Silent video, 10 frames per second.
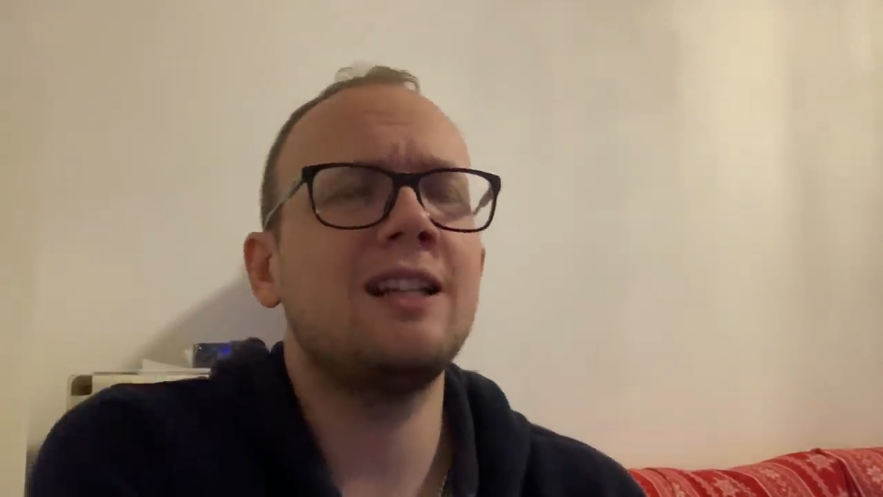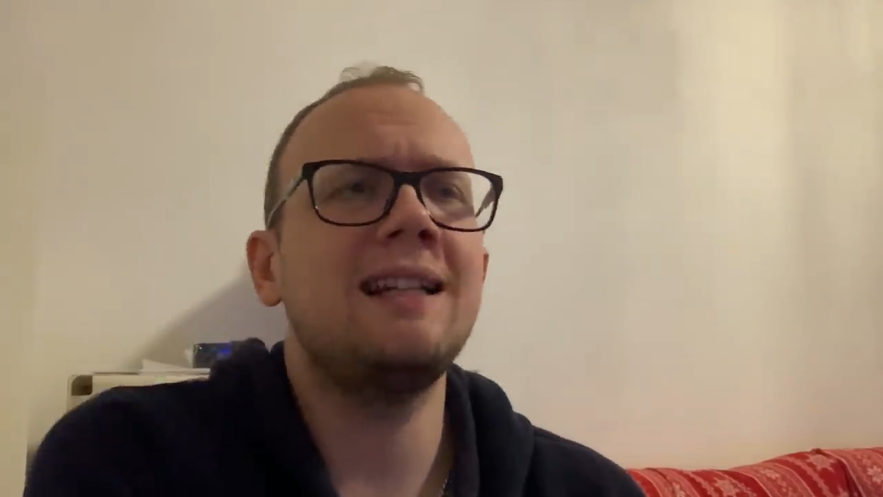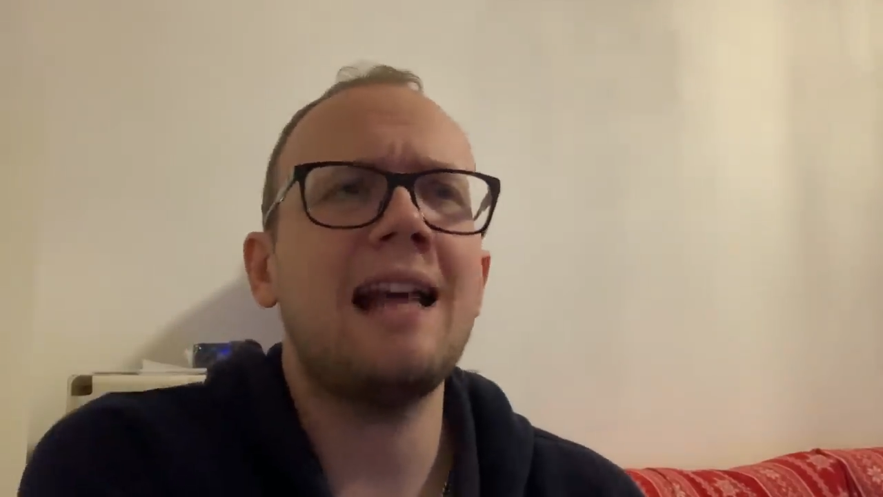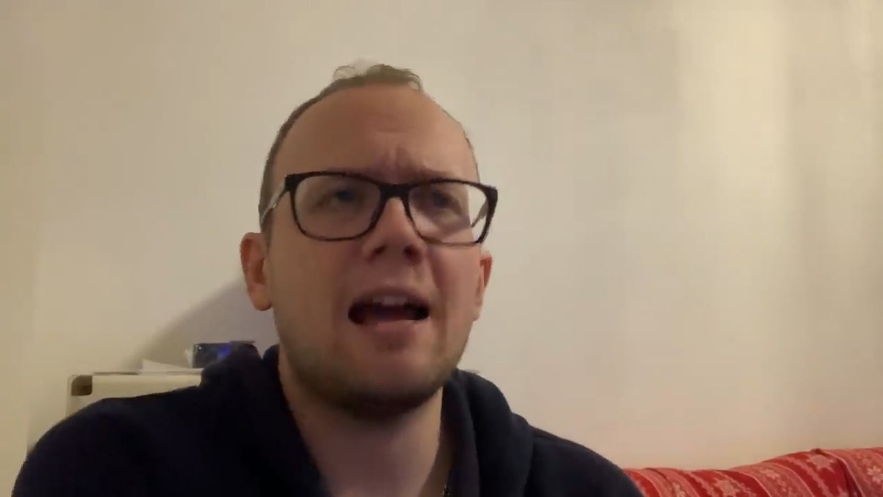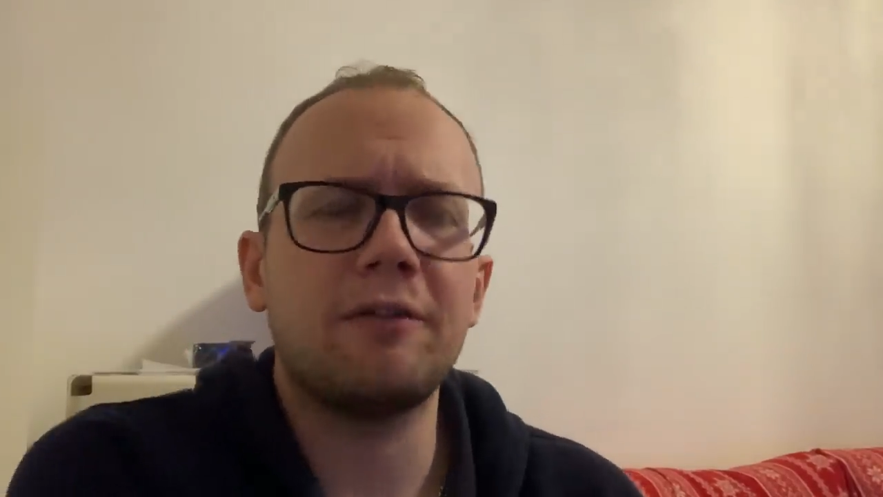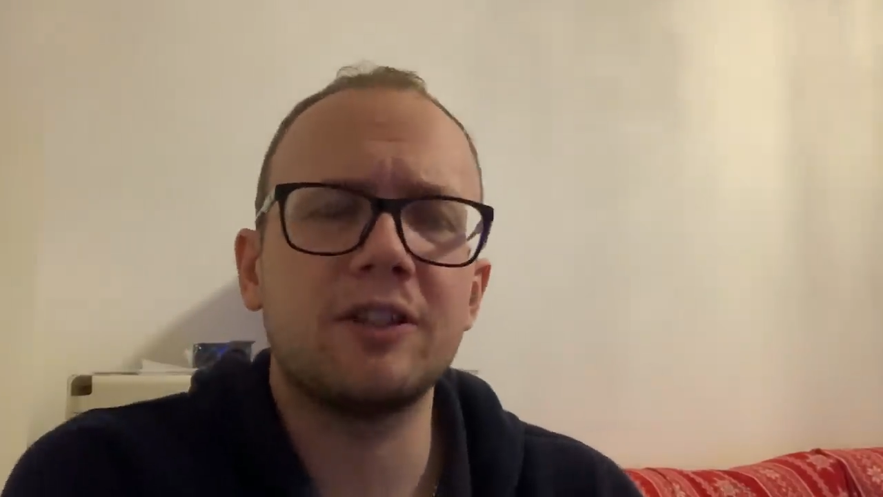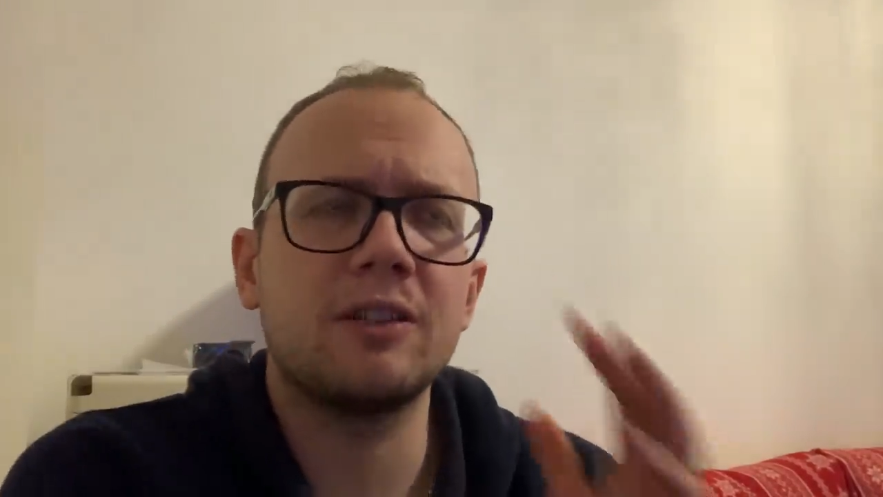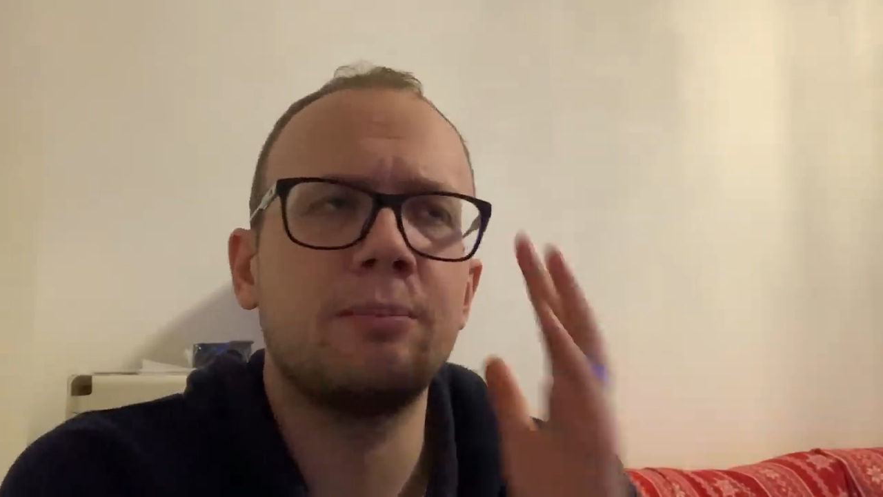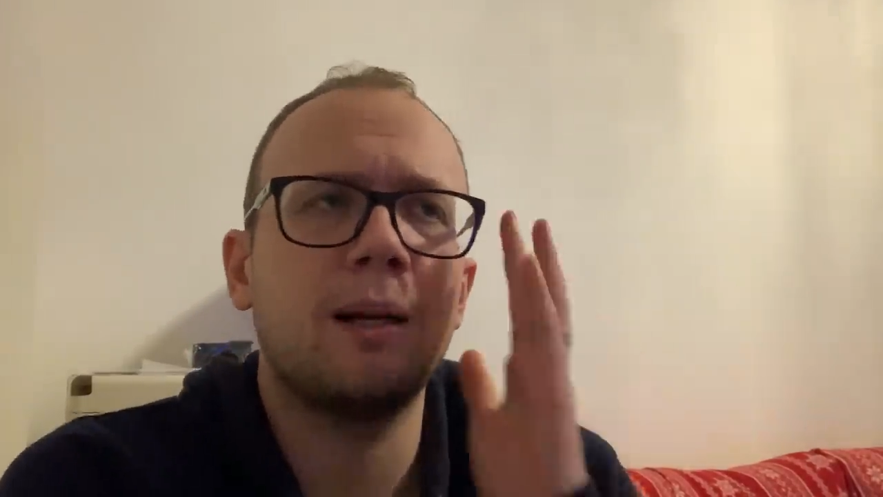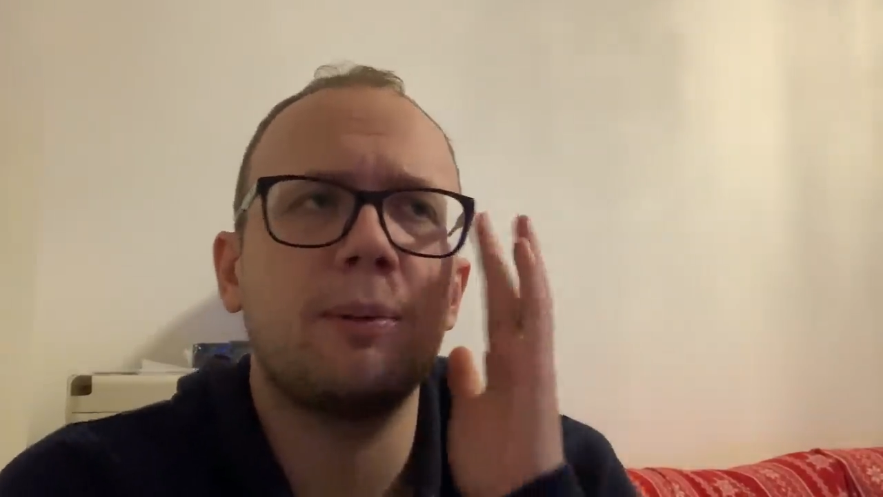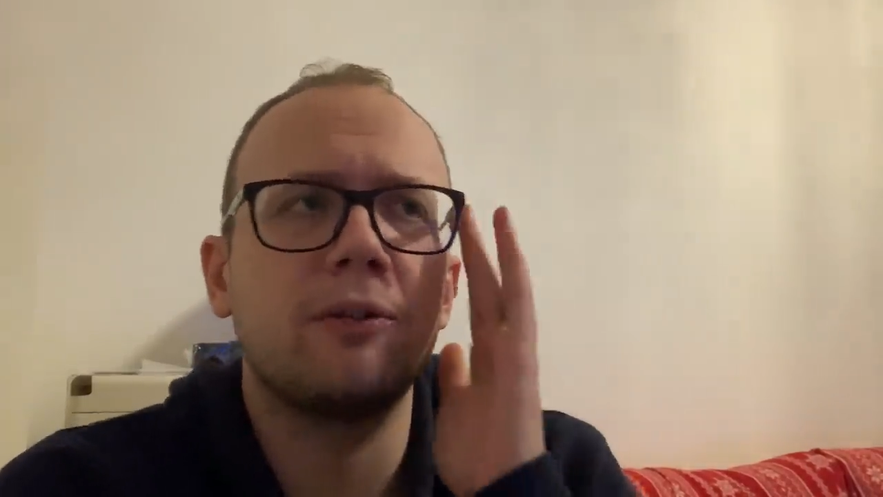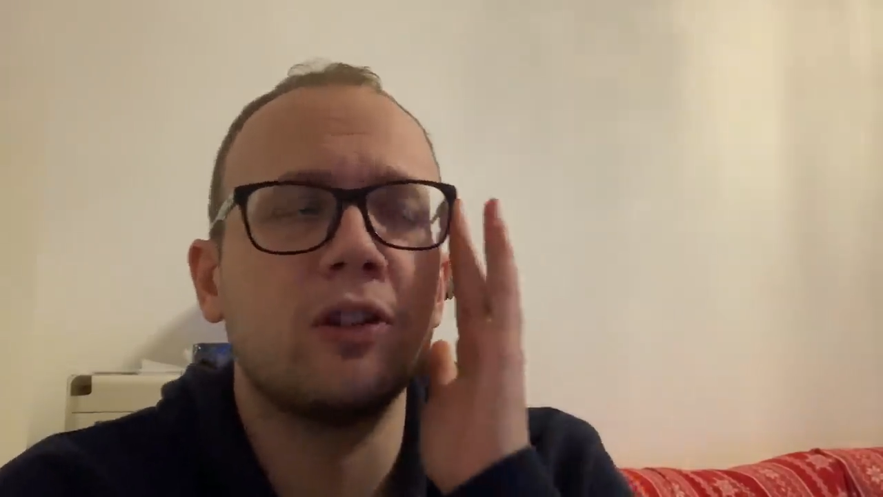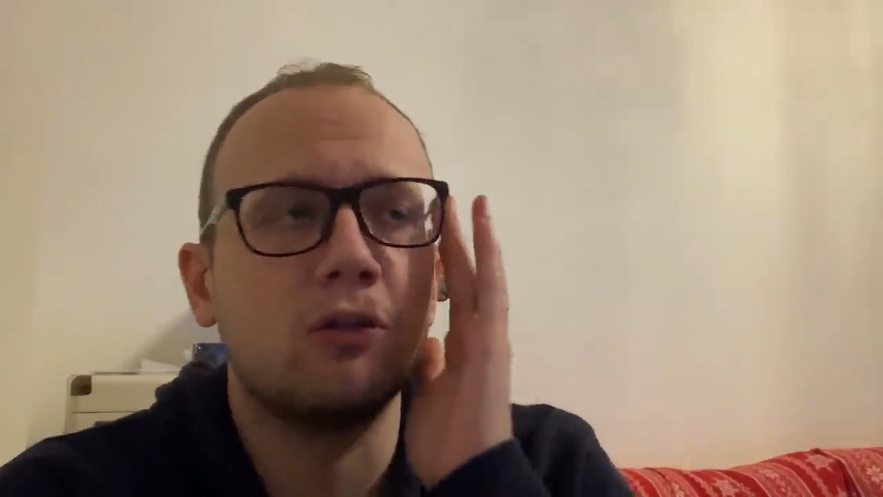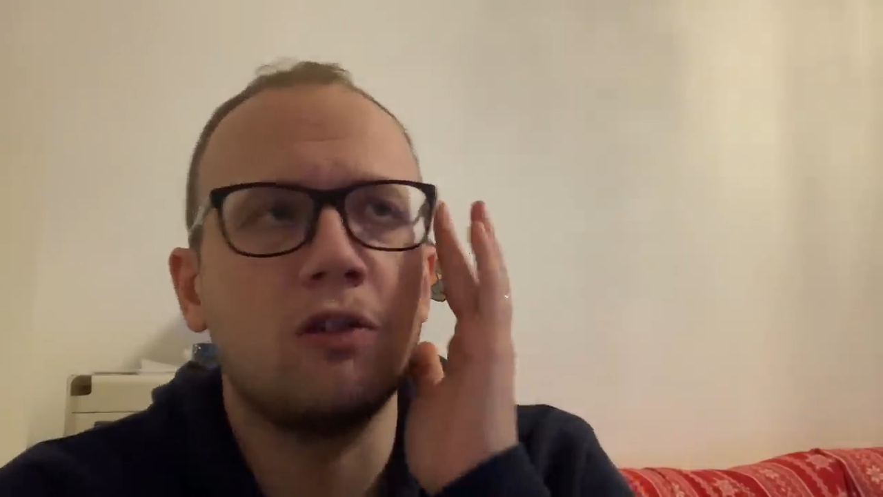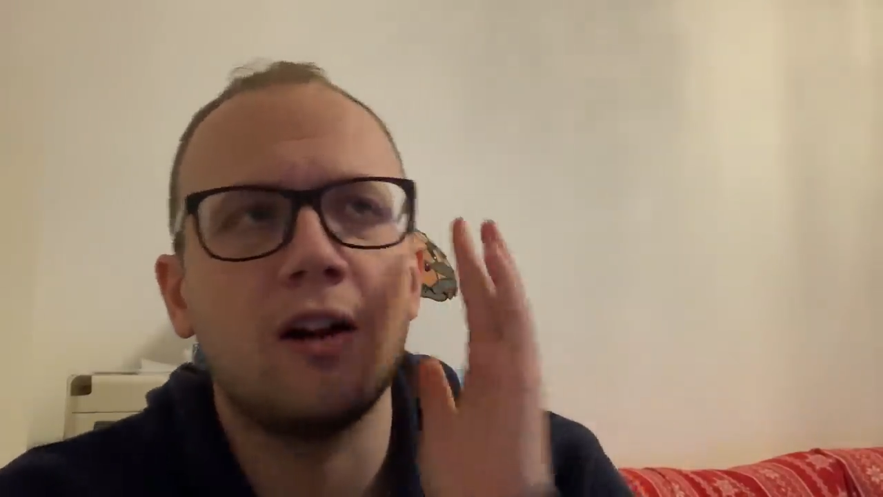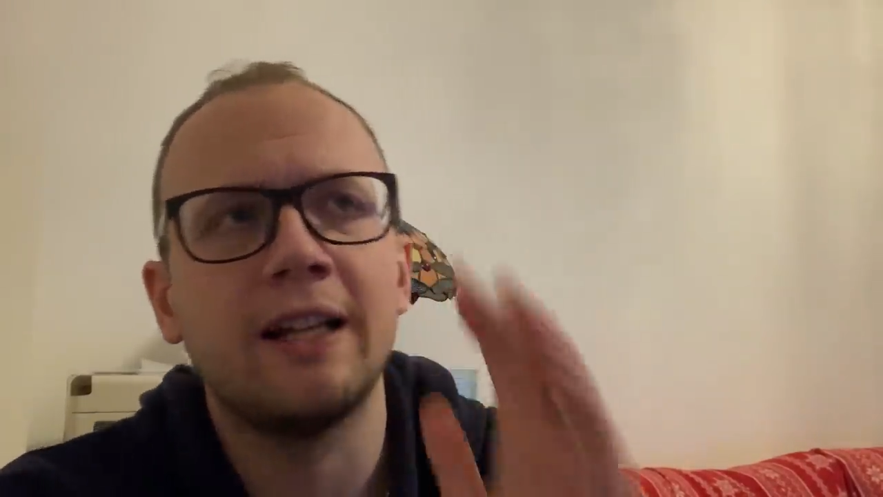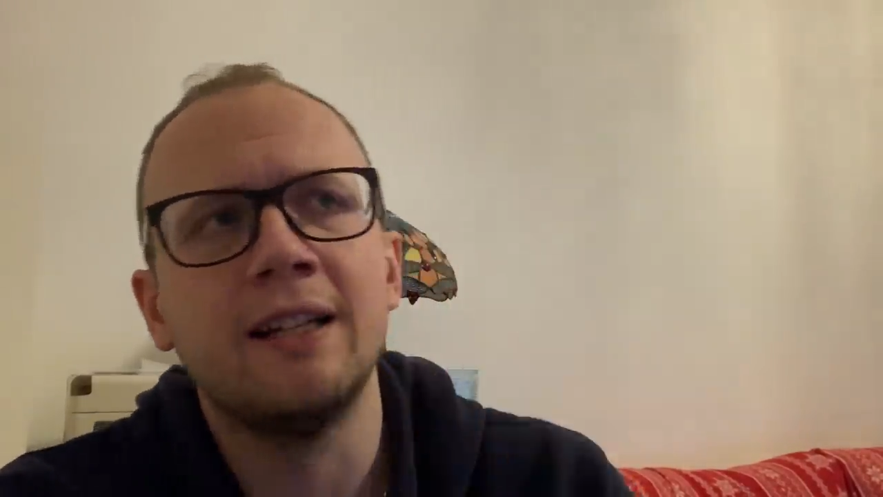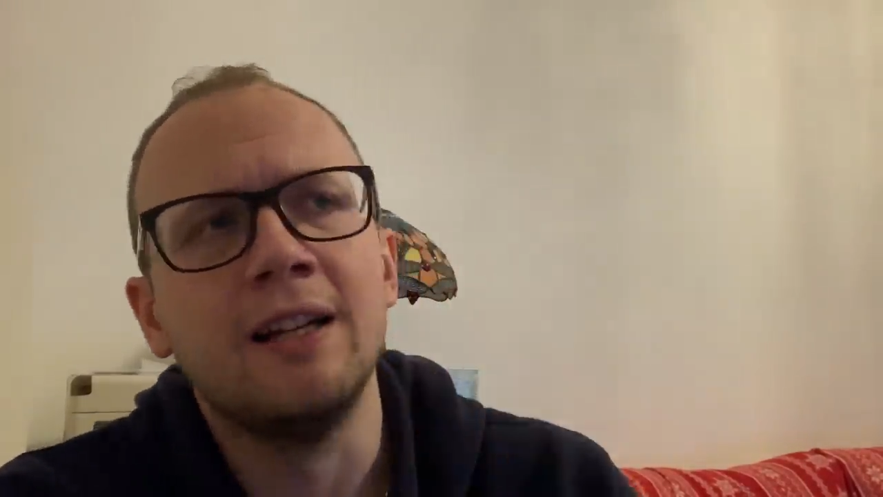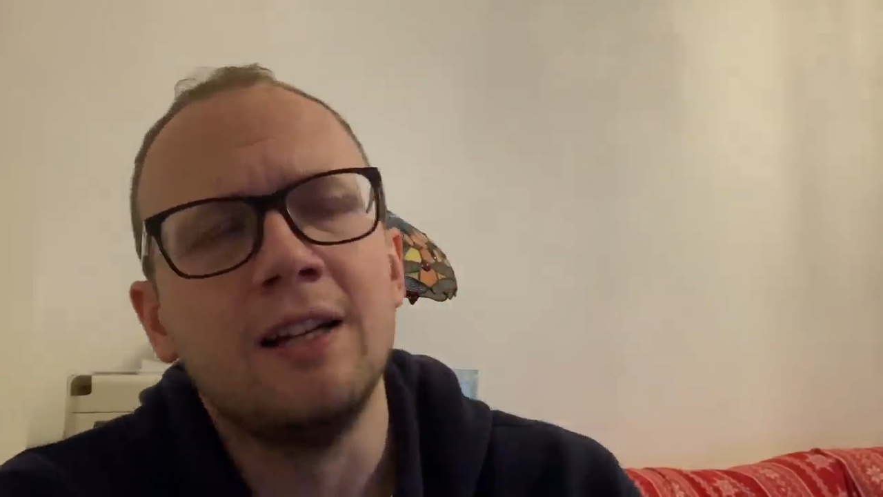left, Pepe from the right.